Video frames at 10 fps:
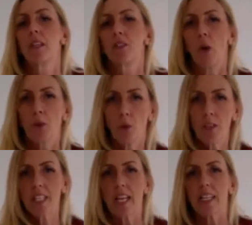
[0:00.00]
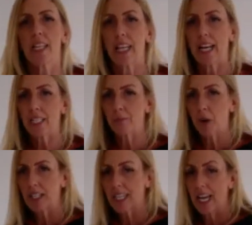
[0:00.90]
So I would always take it case
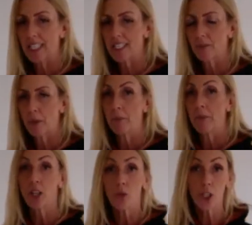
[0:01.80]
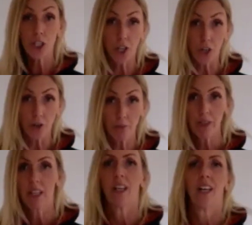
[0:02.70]
by case. But I'm going to assume,
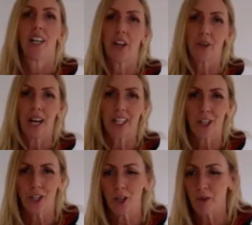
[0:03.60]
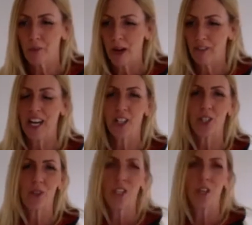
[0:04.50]
I don't like assuming, but I've had
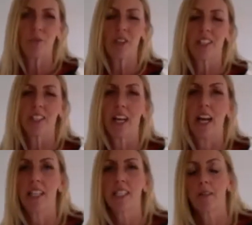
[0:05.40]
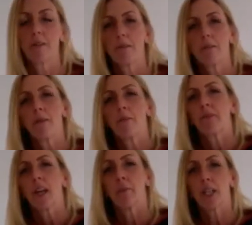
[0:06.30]
to assume in this case,
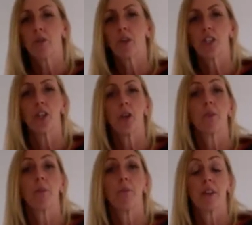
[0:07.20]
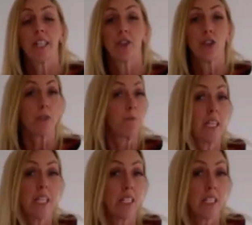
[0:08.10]
I'm going to assume that Maria just
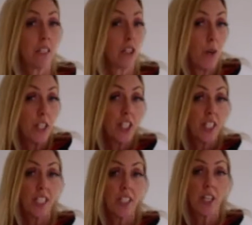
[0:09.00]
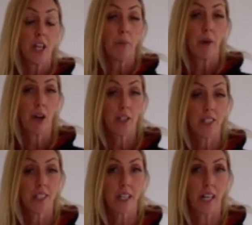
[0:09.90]
means that when she's teaching her
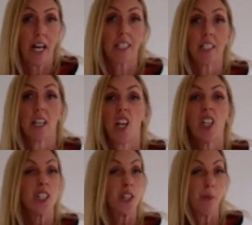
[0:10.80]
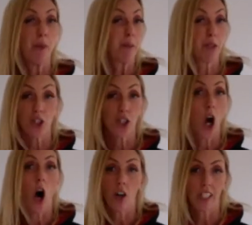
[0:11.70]
Pilates class, some people just
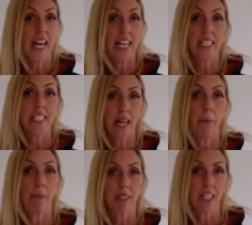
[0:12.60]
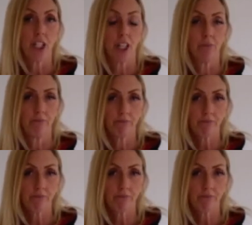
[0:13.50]
can't get into that position.